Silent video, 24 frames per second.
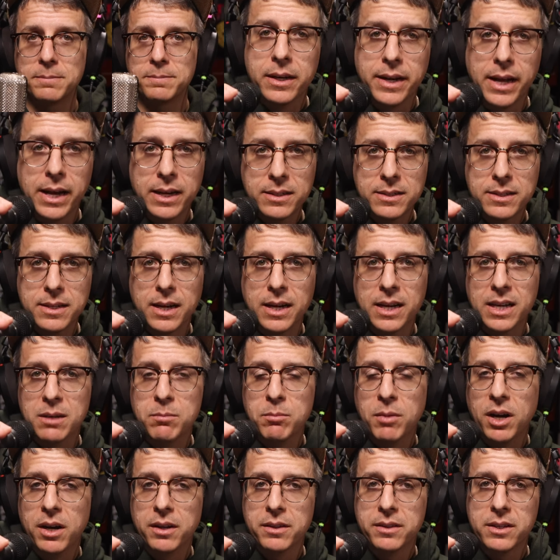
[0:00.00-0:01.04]
Next, I
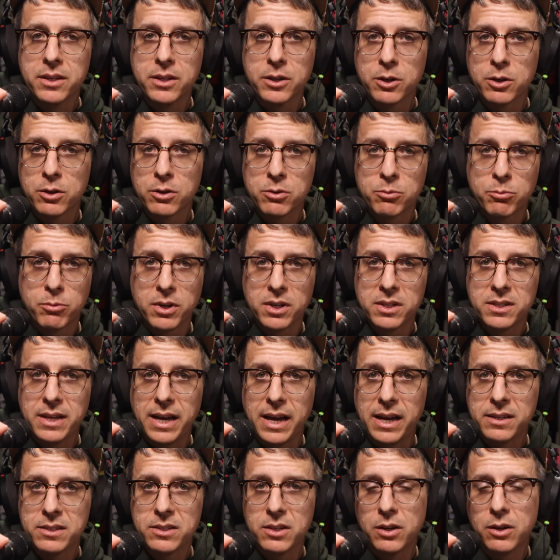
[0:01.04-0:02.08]
am on the Earthworks
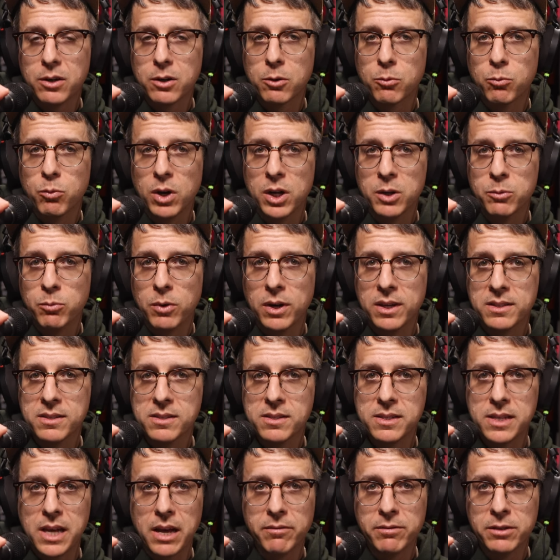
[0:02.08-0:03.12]

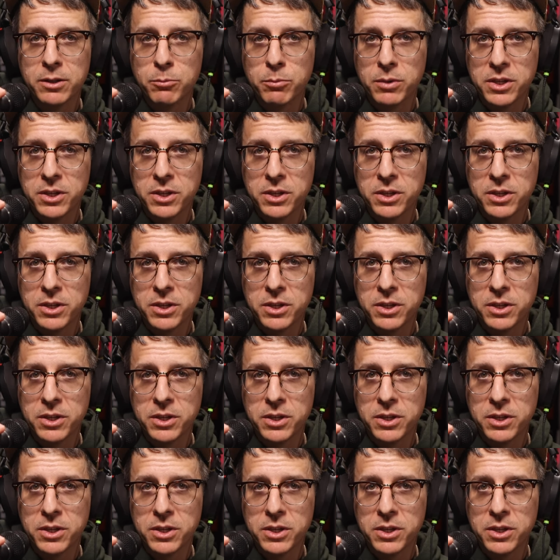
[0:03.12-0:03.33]
SR117,